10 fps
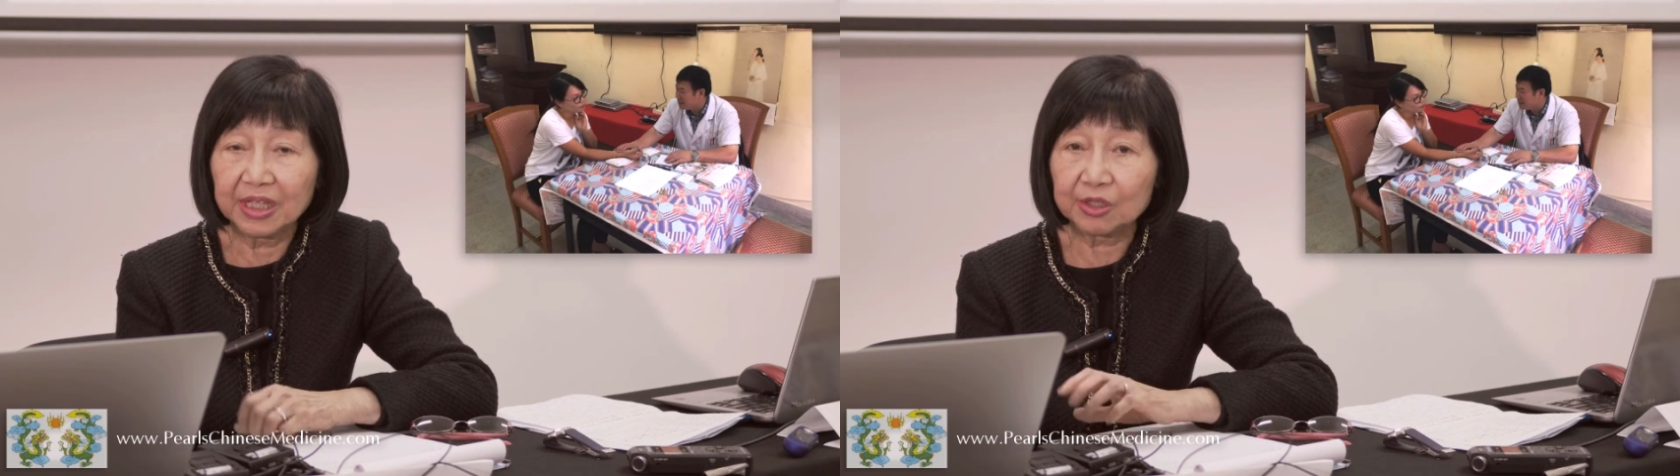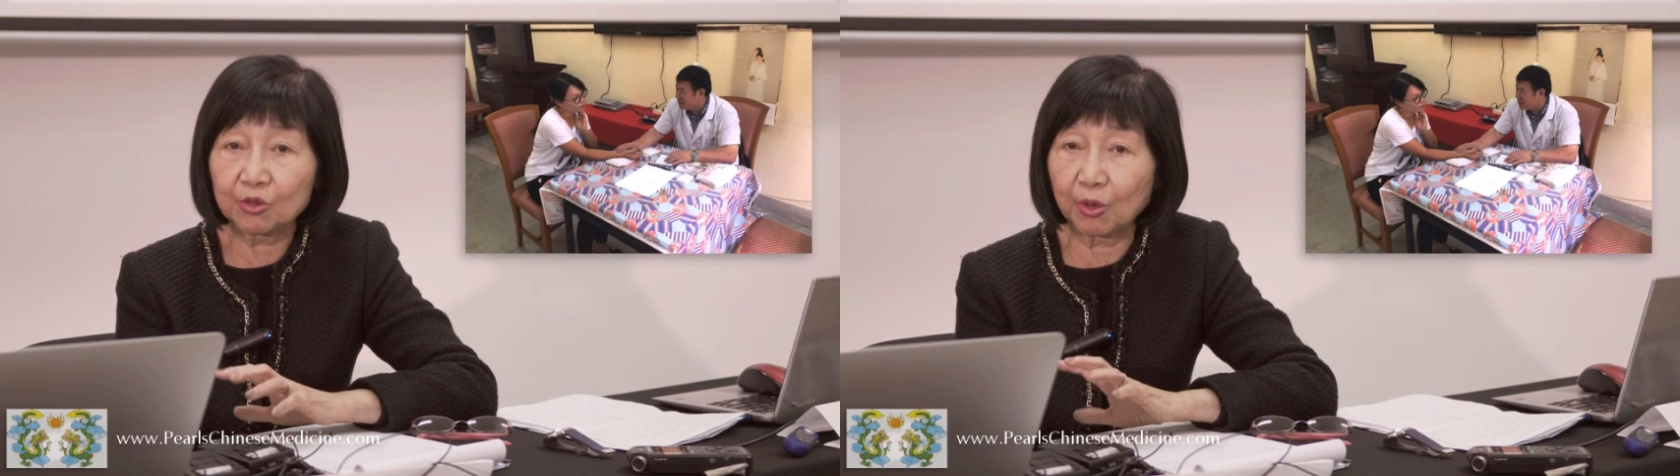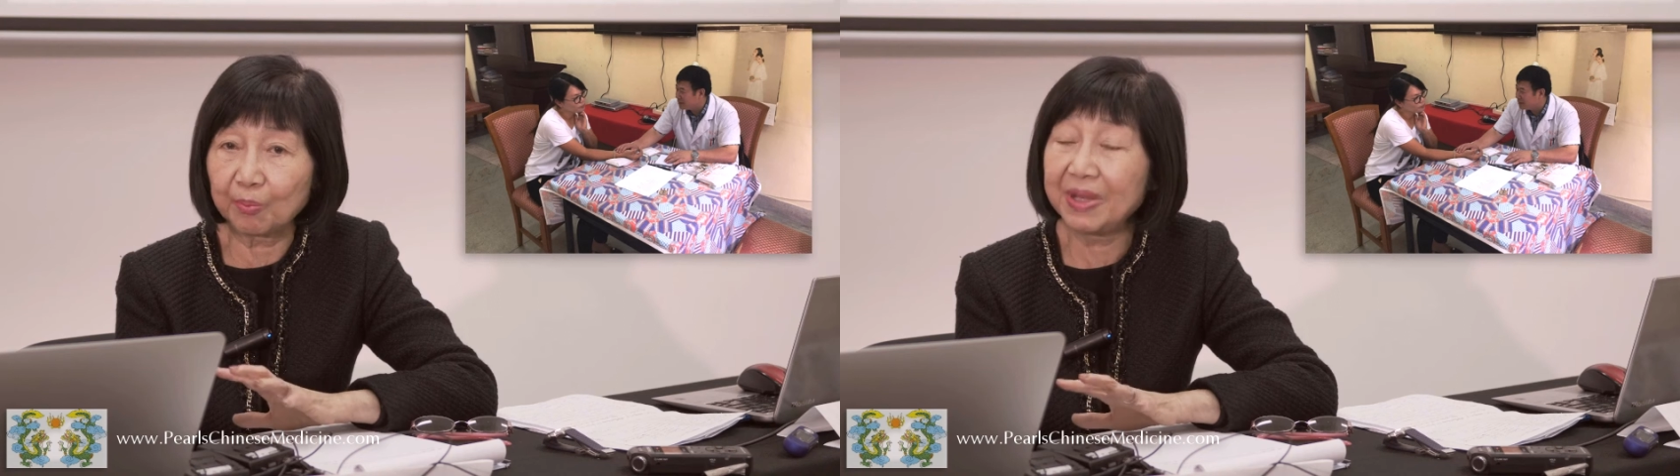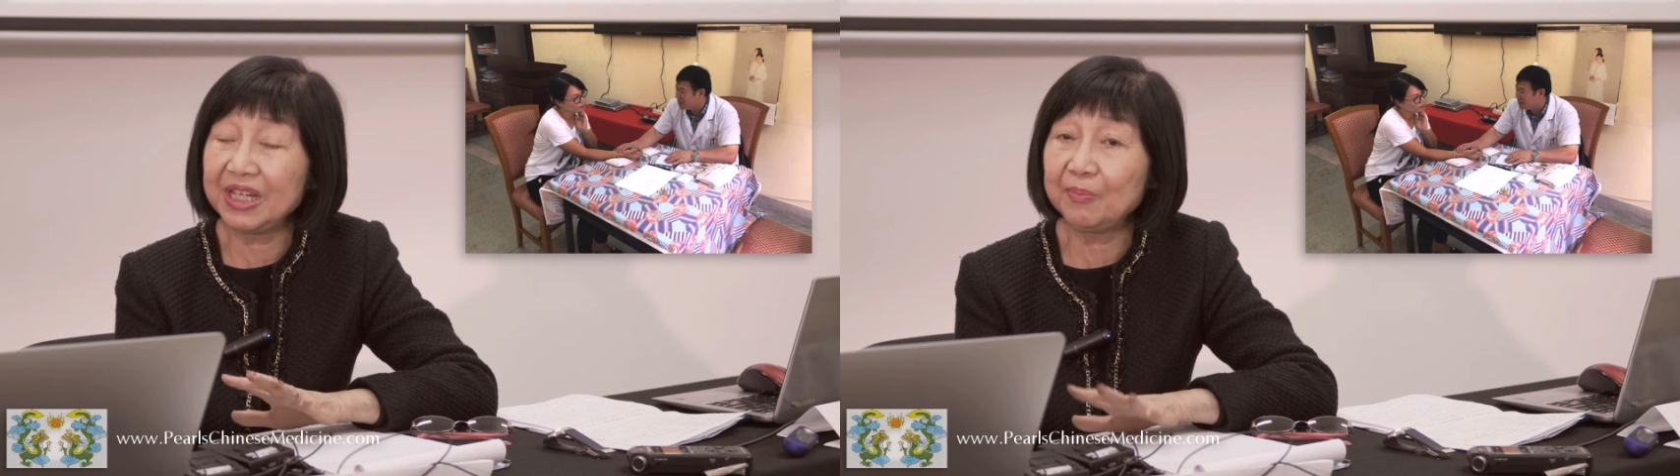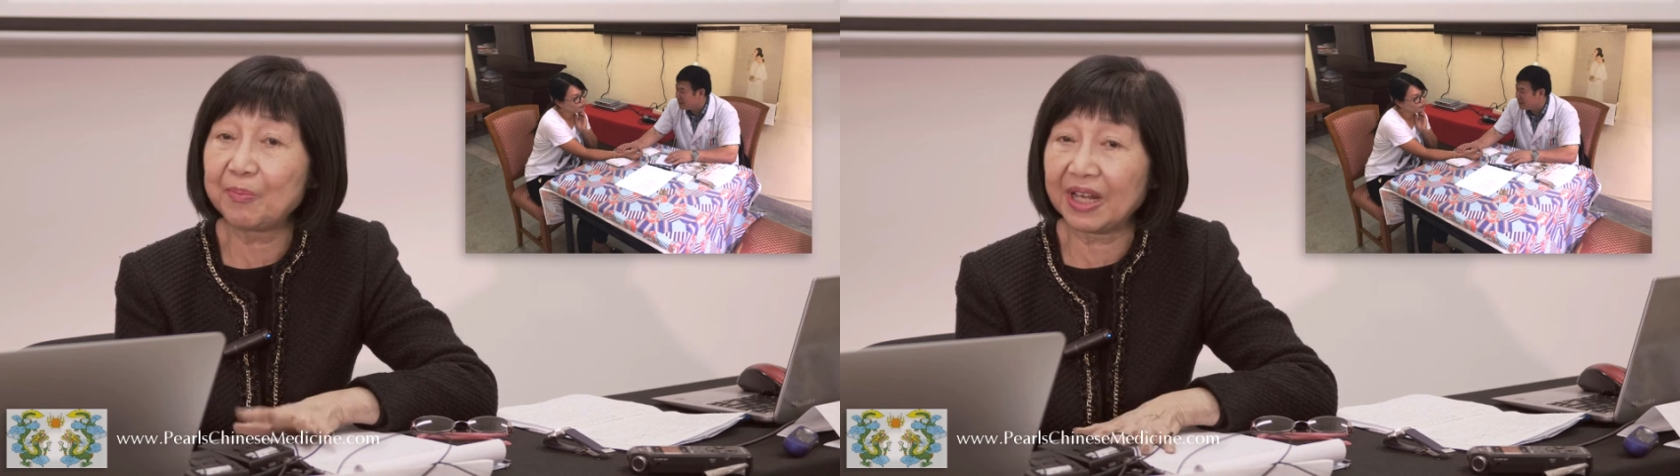has got
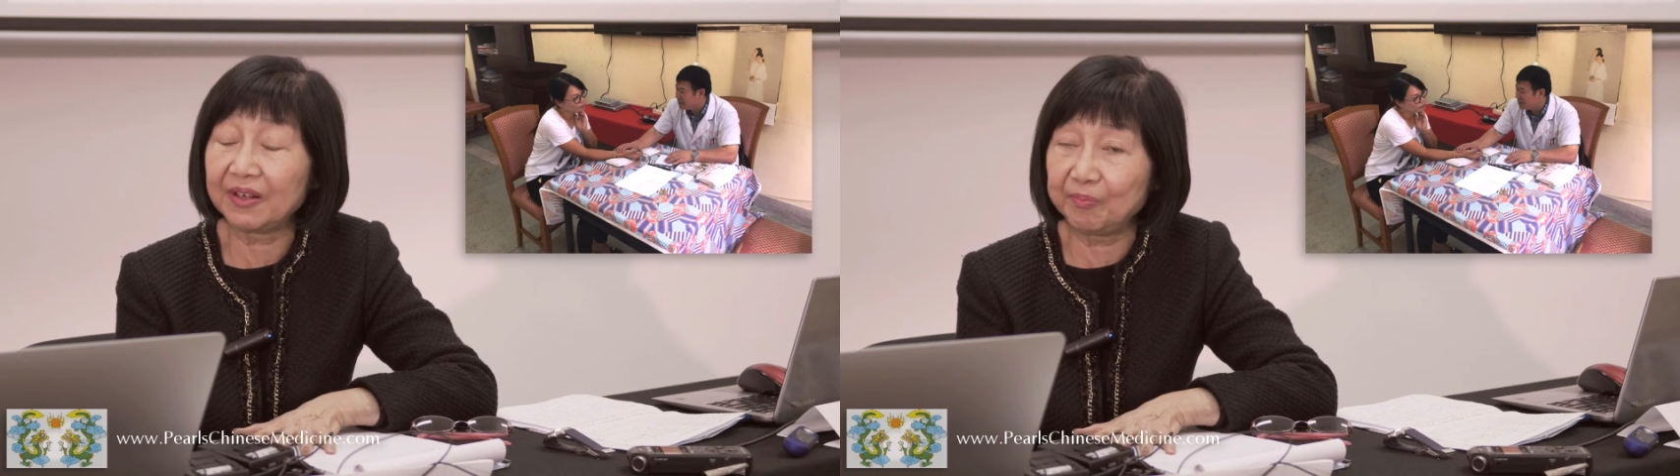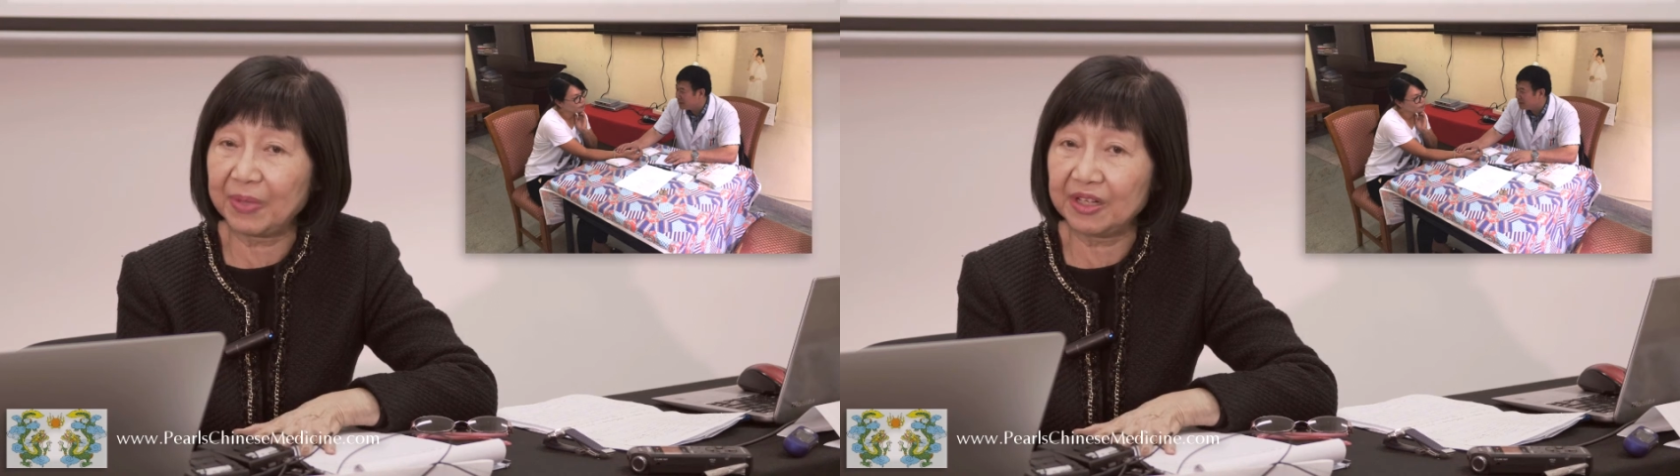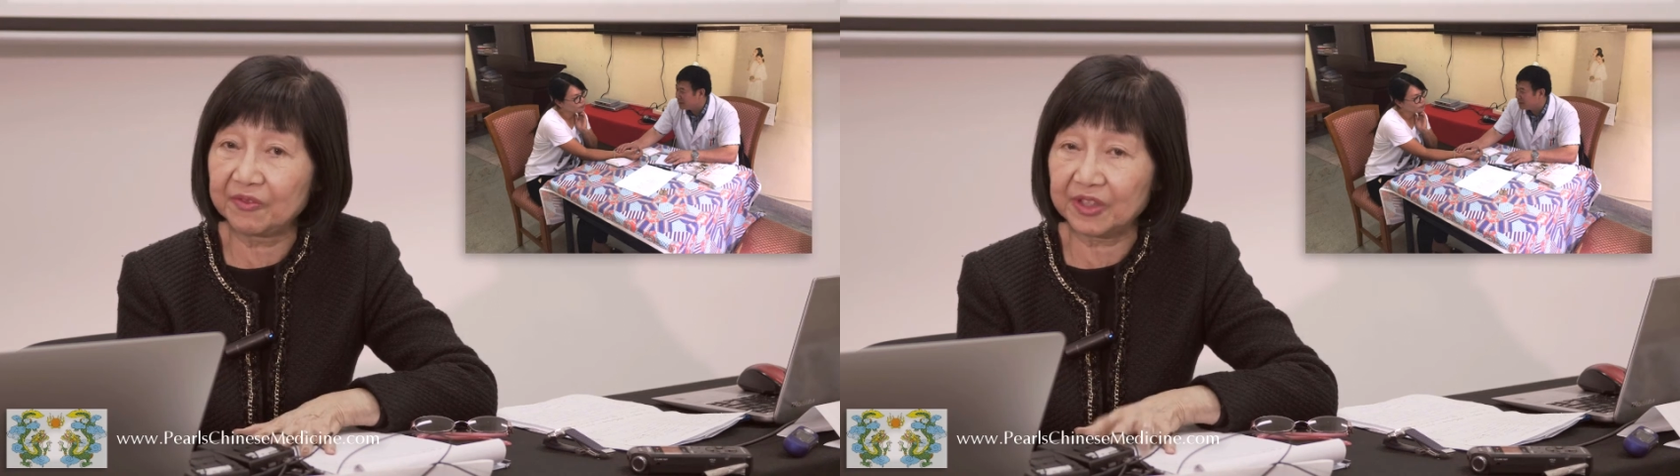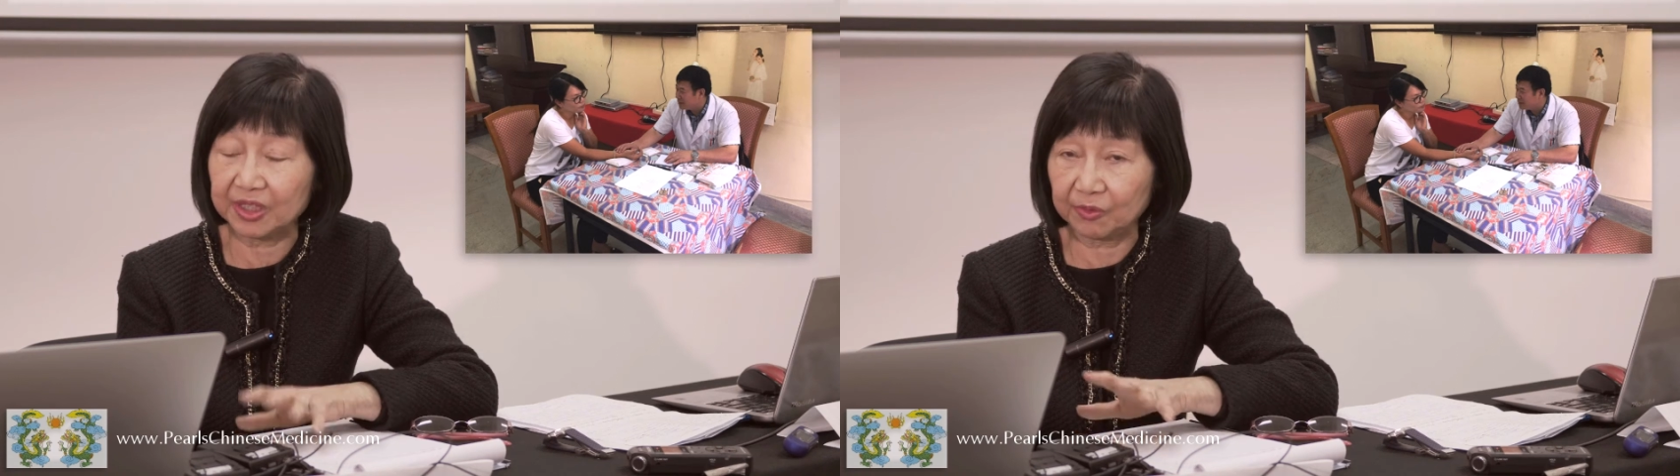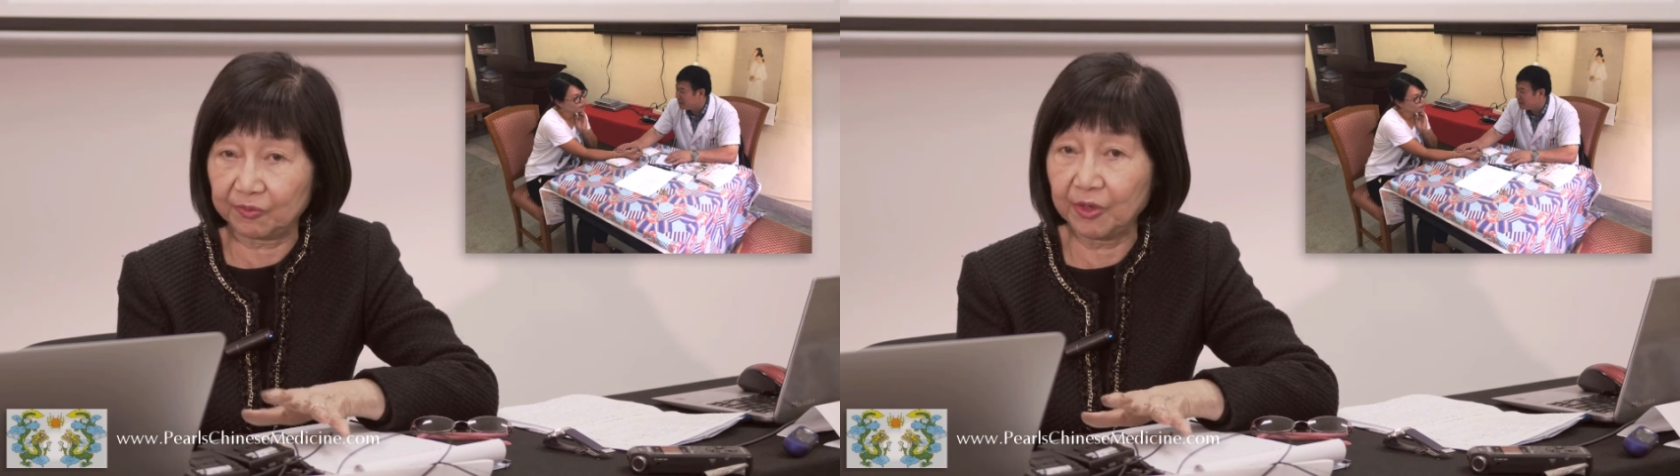many benefits